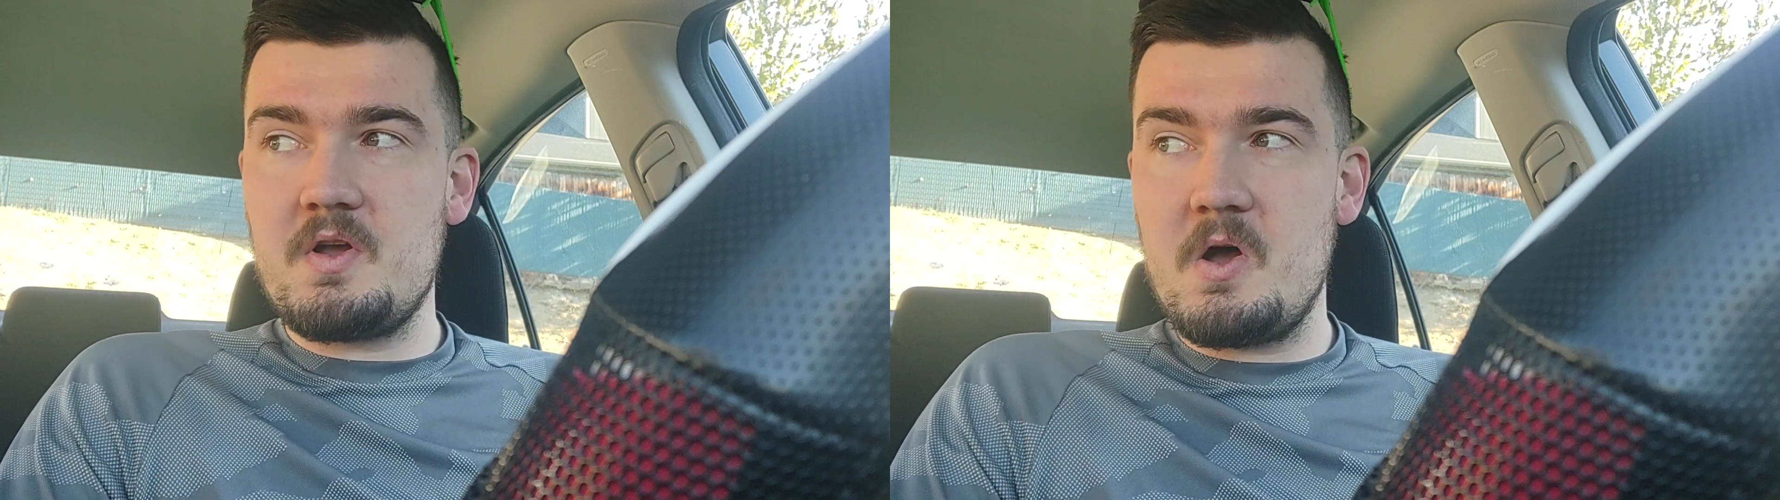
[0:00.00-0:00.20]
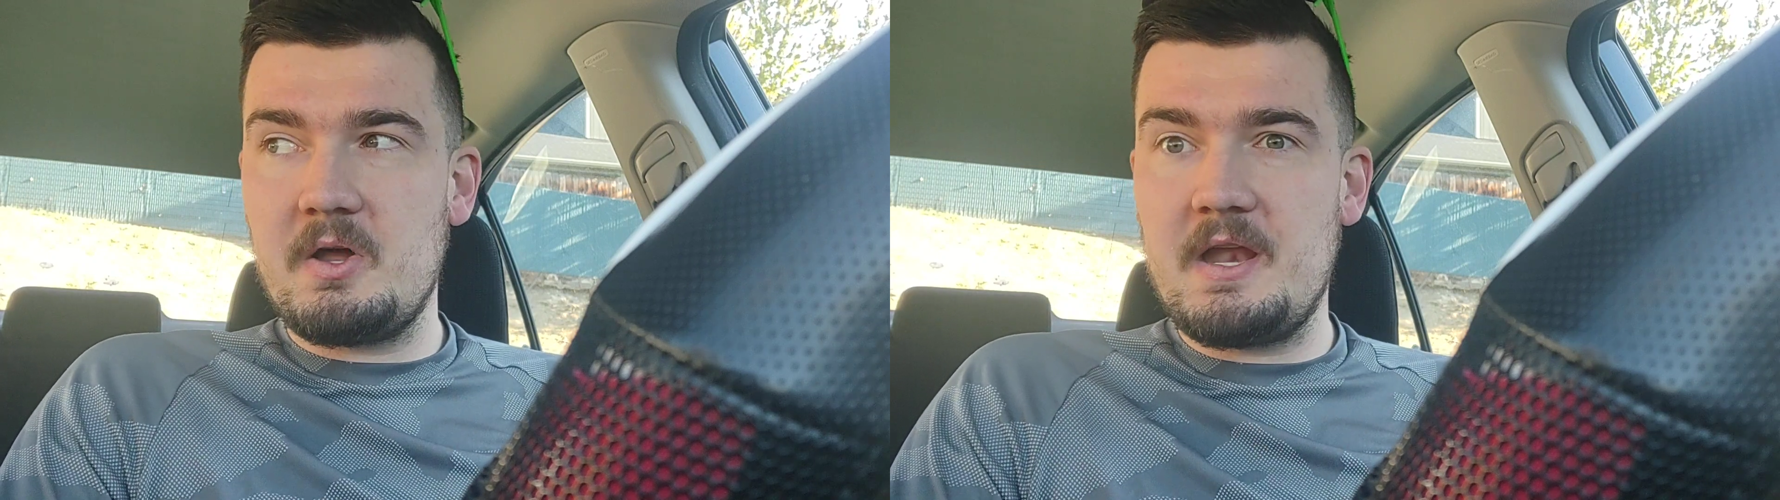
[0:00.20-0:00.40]

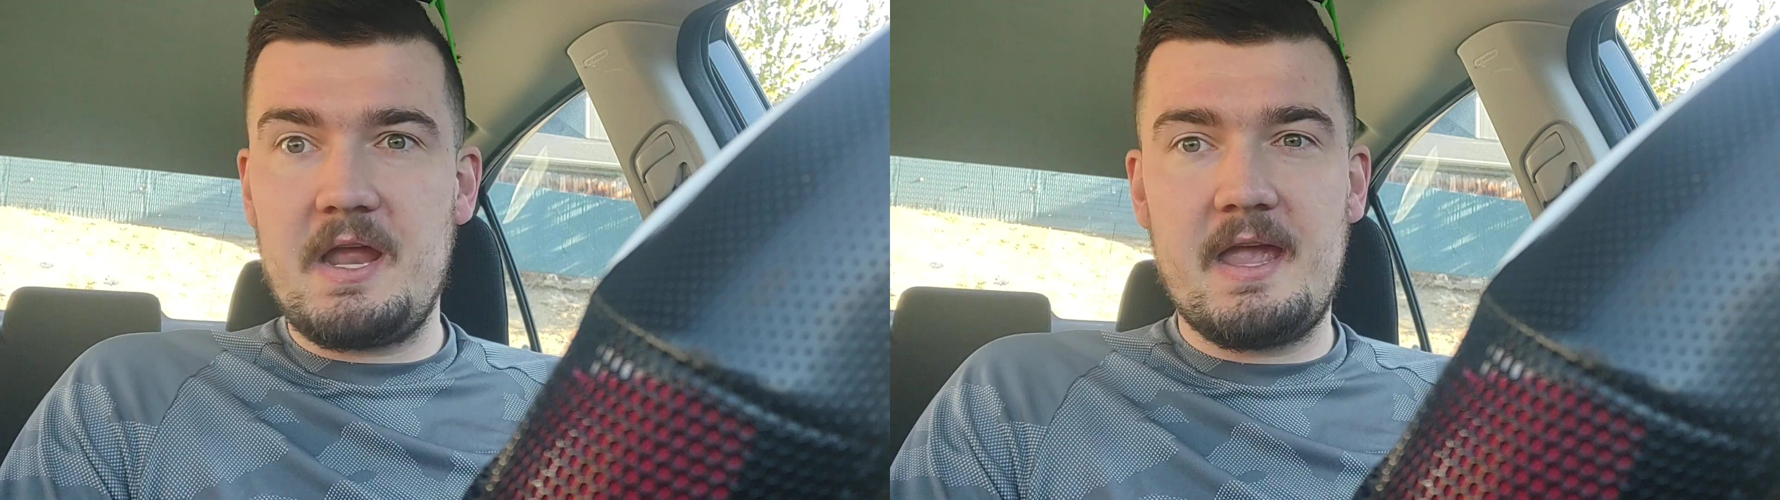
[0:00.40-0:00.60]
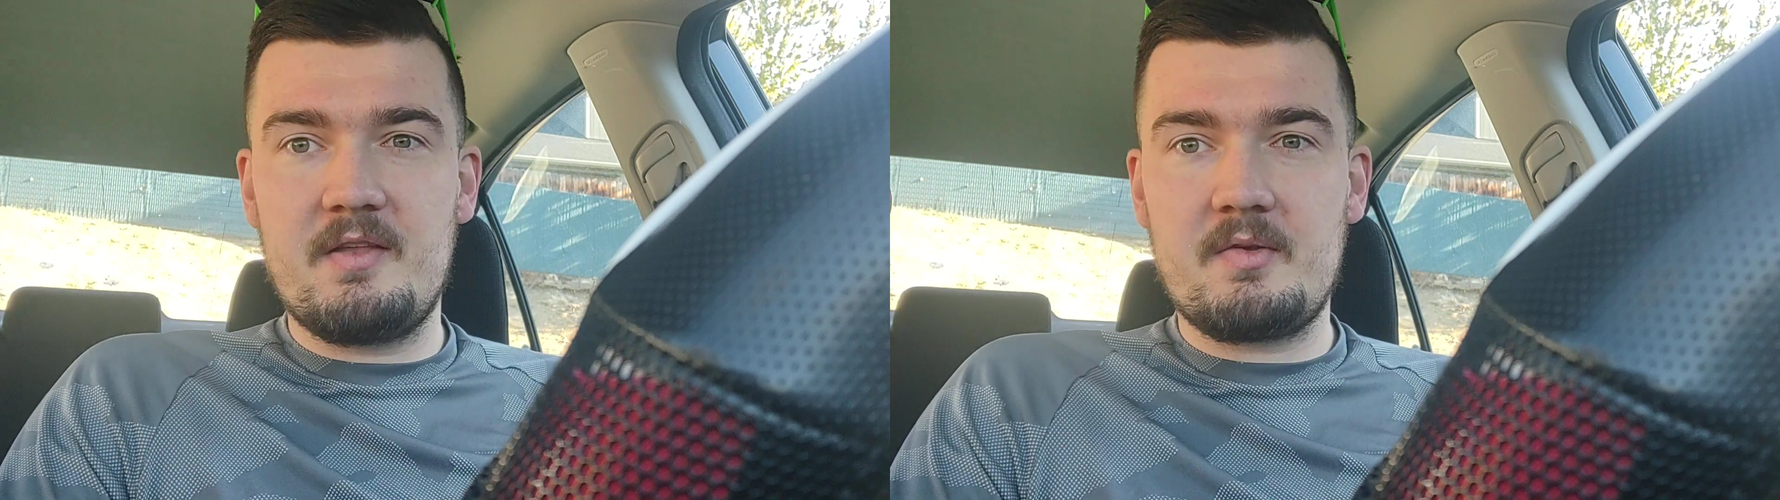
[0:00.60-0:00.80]
calling
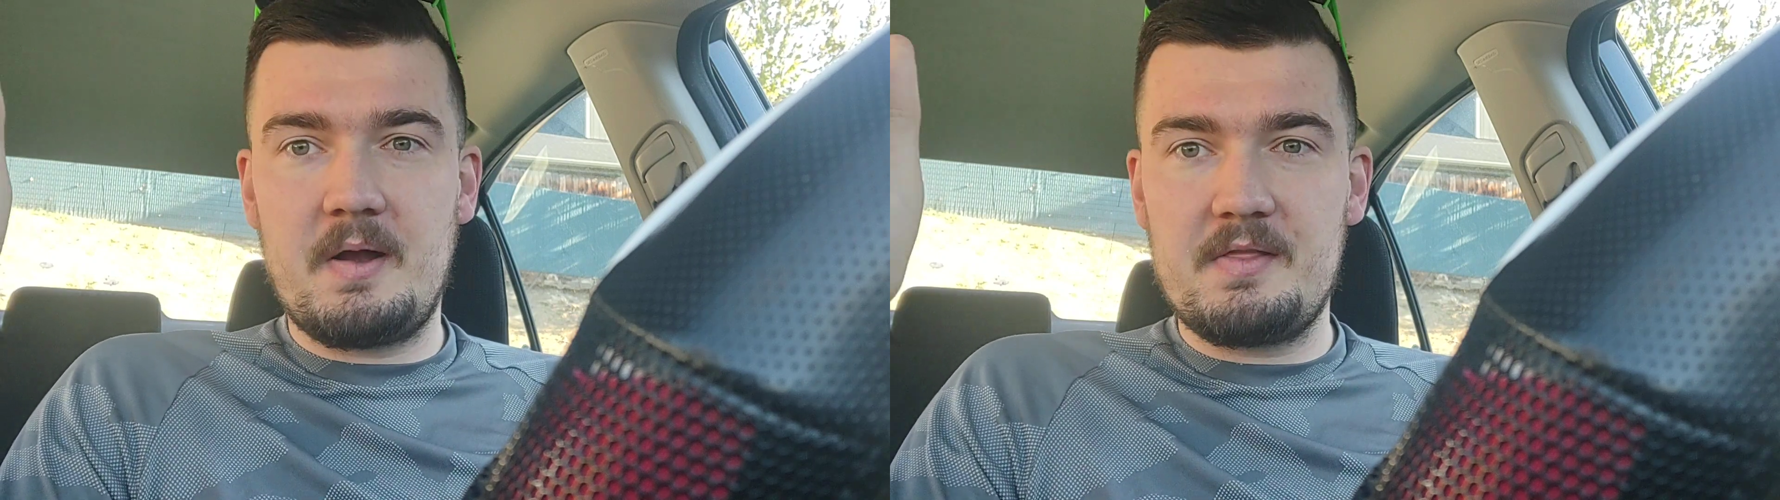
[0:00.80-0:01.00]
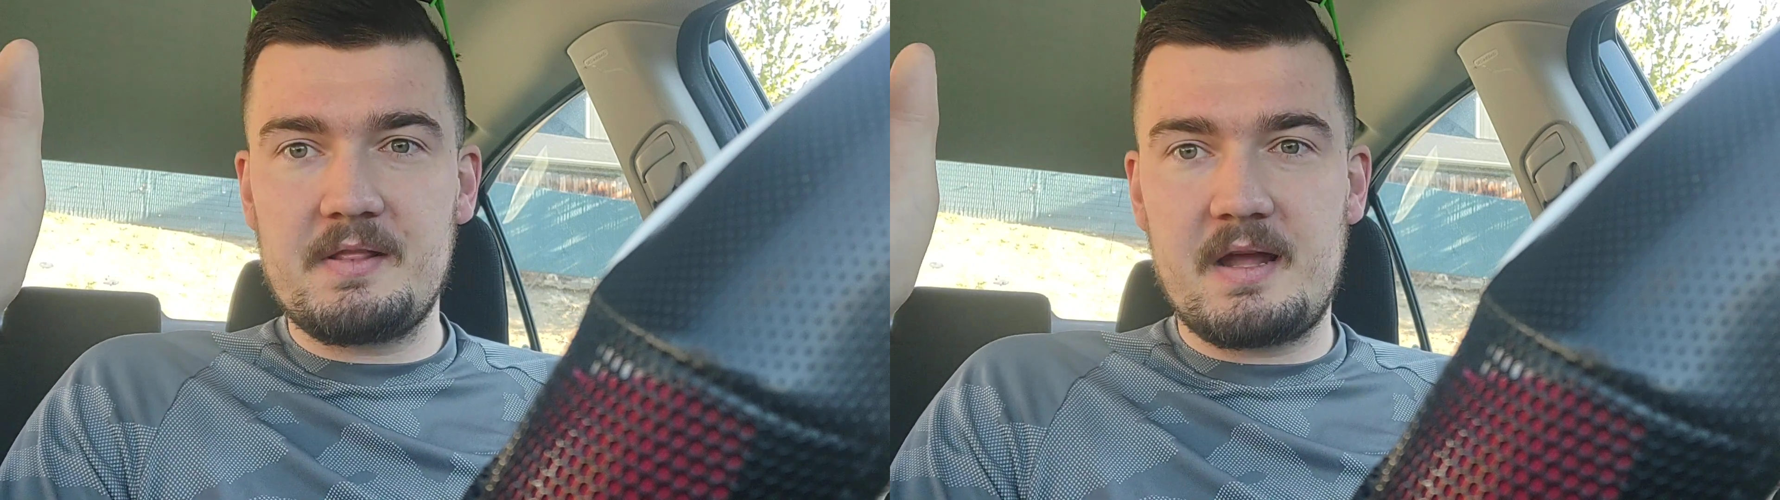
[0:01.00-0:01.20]
any hits or
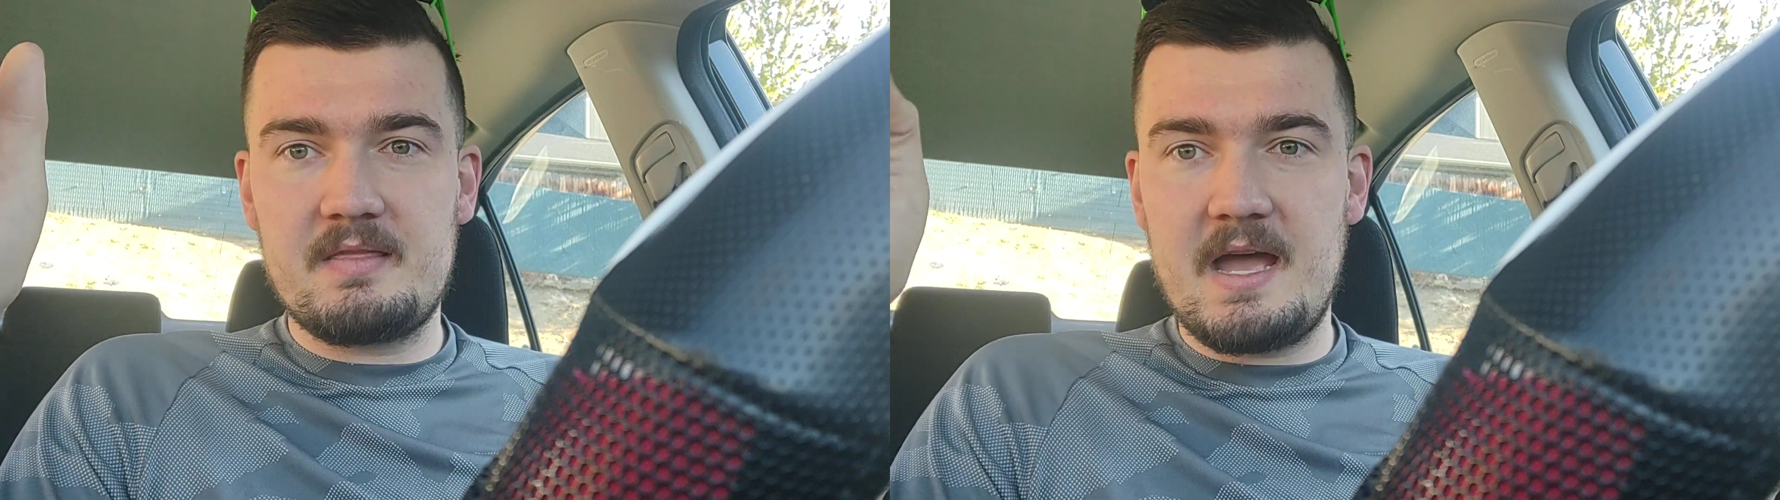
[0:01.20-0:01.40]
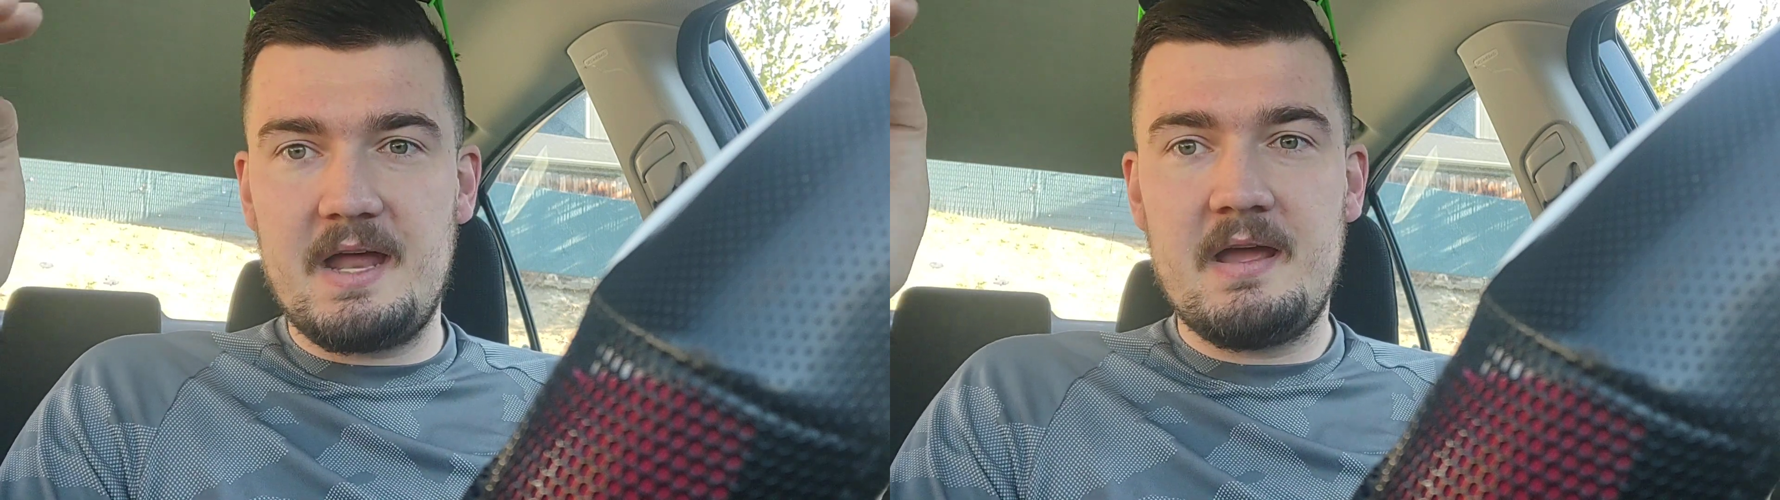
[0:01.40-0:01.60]
anything
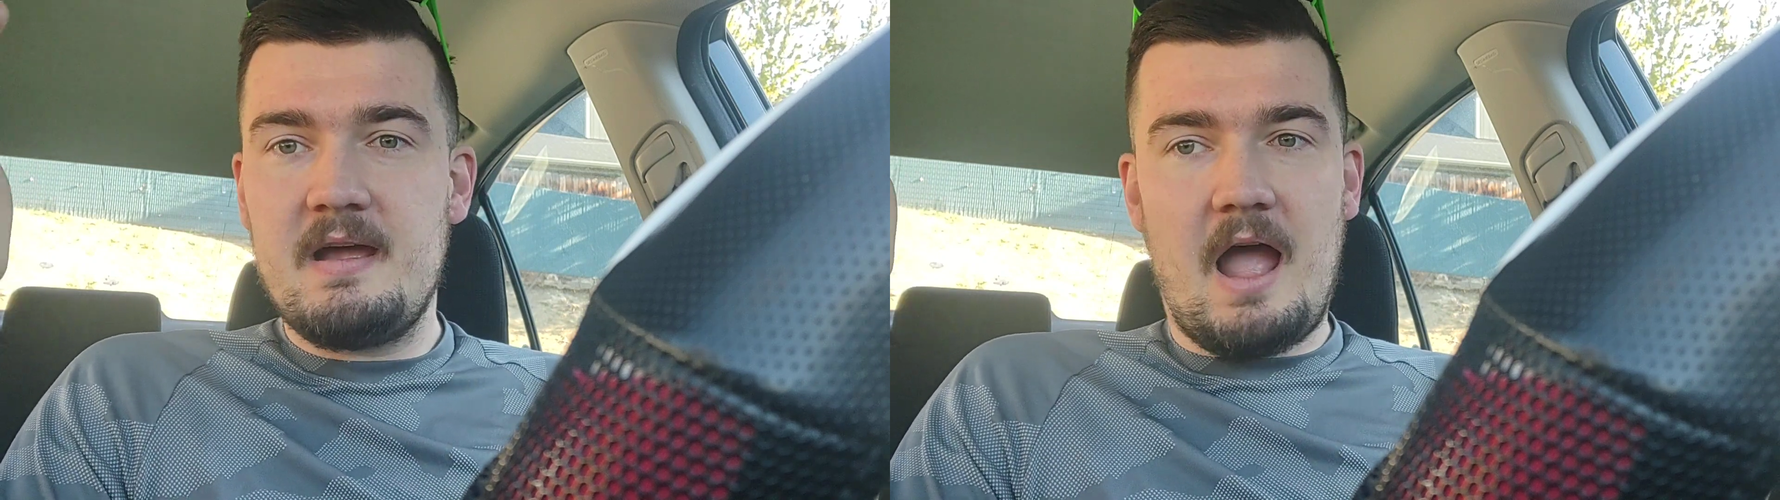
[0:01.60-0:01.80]
like that.